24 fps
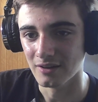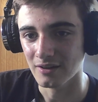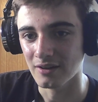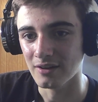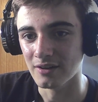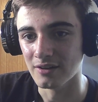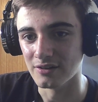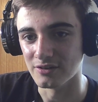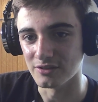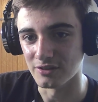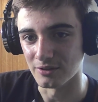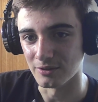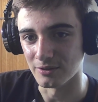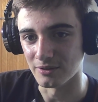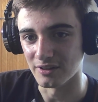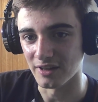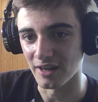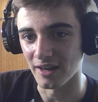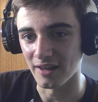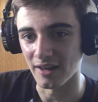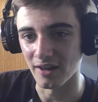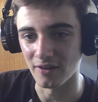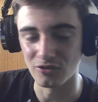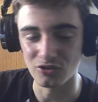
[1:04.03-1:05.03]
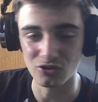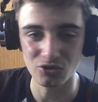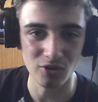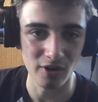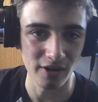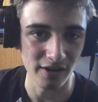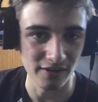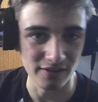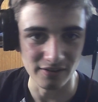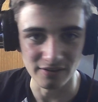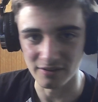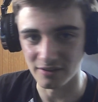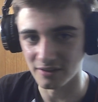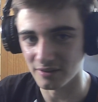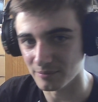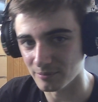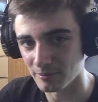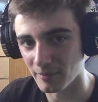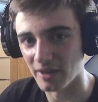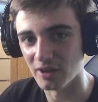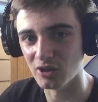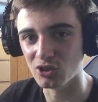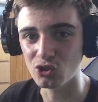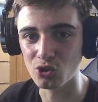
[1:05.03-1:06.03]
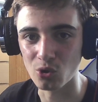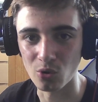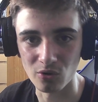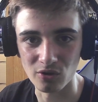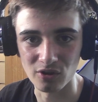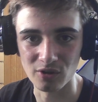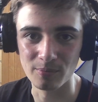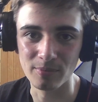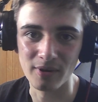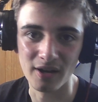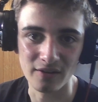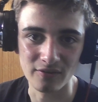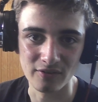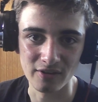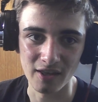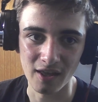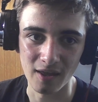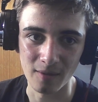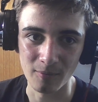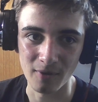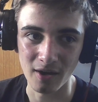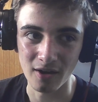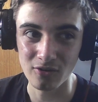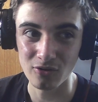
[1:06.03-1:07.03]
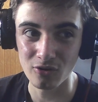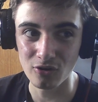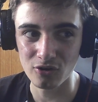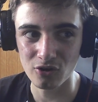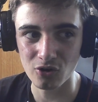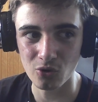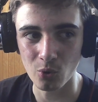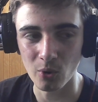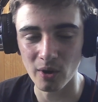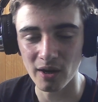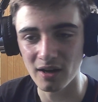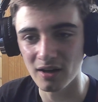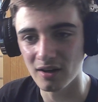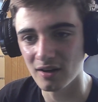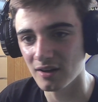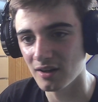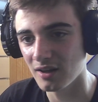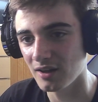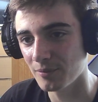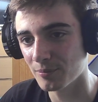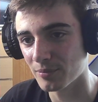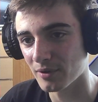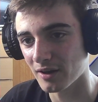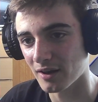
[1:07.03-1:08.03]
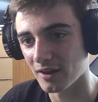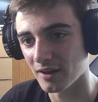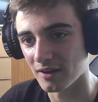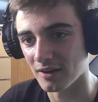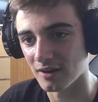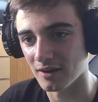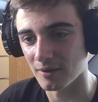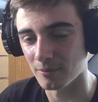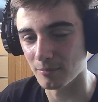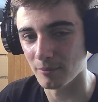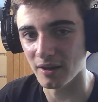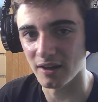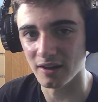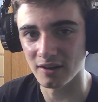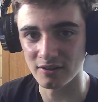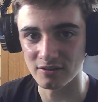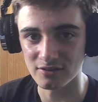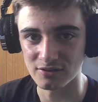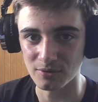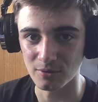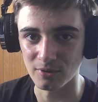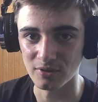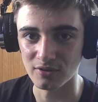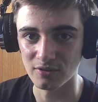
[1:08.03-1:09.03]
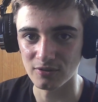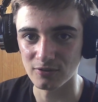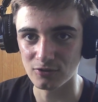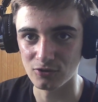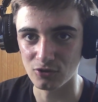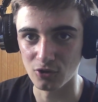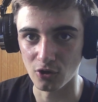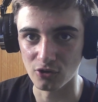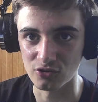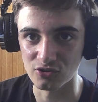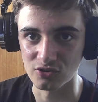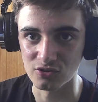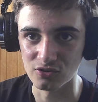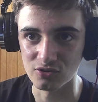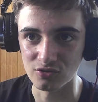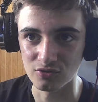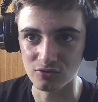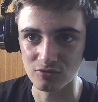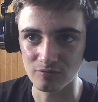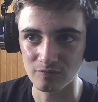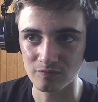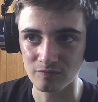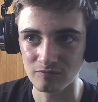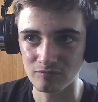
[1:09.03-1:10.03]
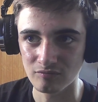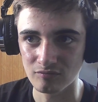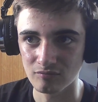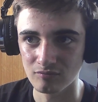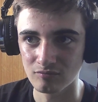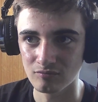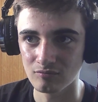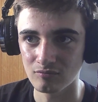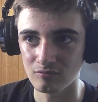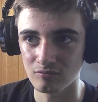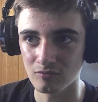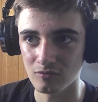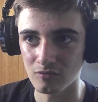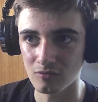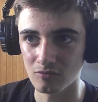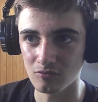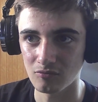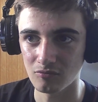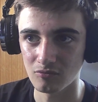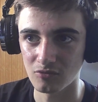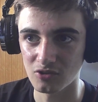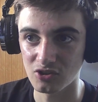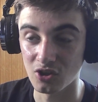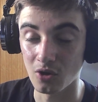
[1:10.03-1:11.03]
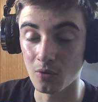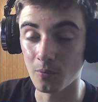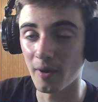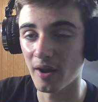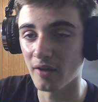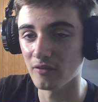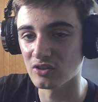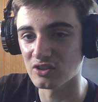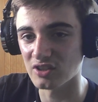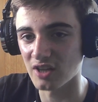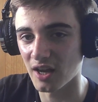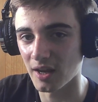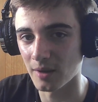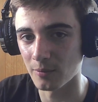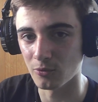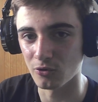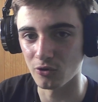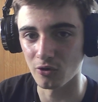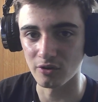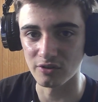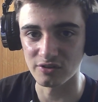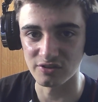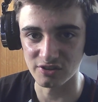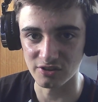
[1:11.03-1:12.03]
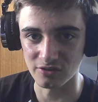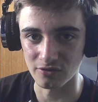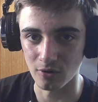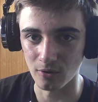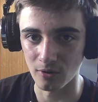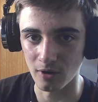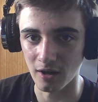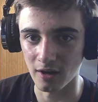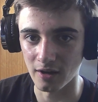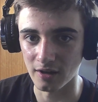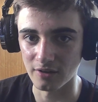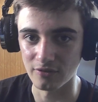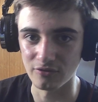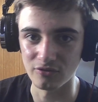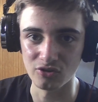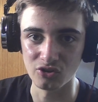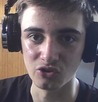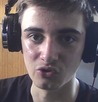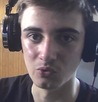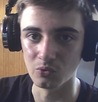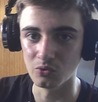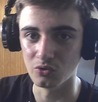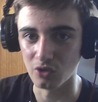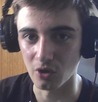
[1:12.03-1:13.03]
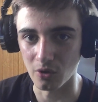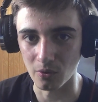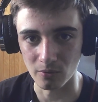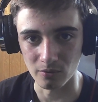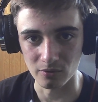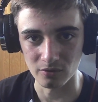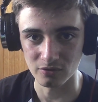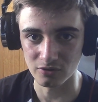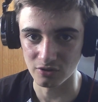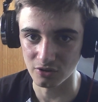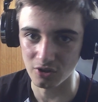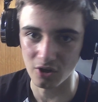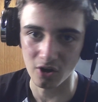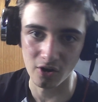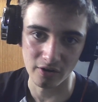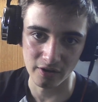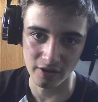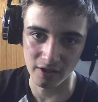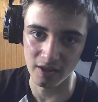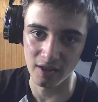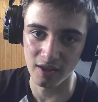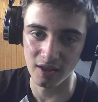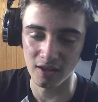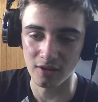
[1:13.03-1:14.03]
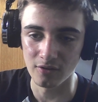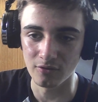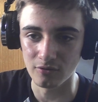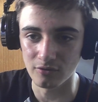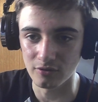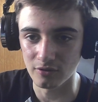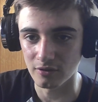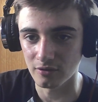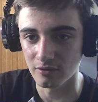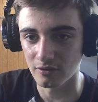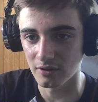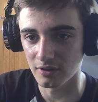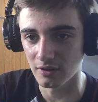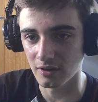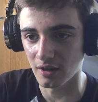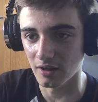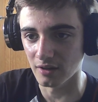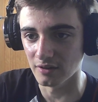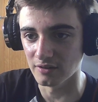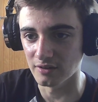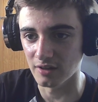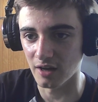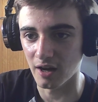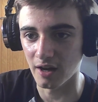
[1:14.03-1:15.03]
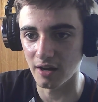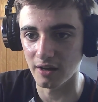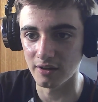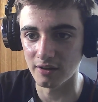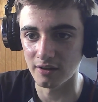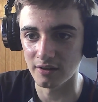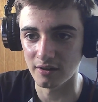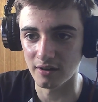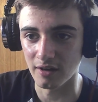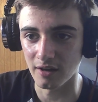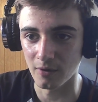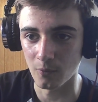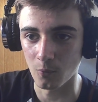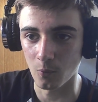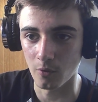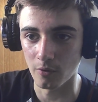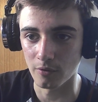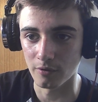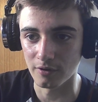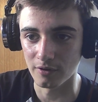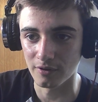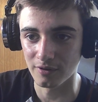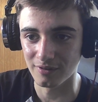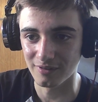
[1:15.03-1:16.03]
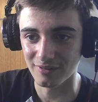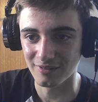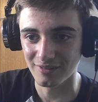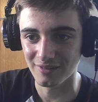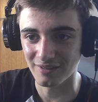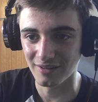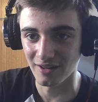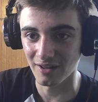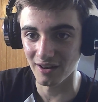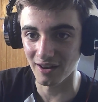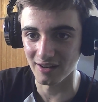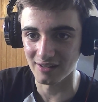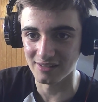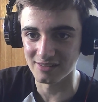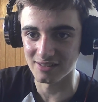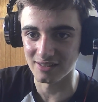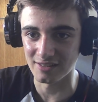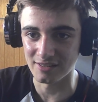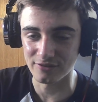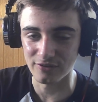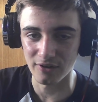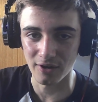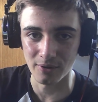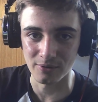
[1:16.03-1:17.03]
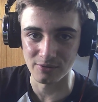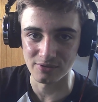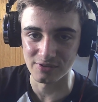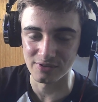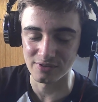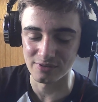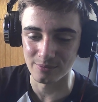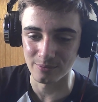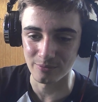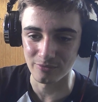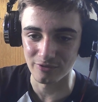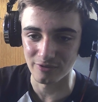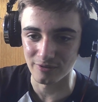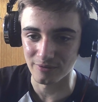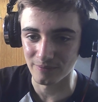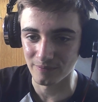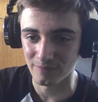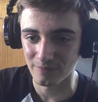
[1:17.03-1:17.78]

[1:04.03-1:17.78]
So yeah, you have to try and make sure you play the game not quickly, but like make it so it doesn't. So by the time you're on 0 life, you can't get hit and die in like at like 6,000 or something.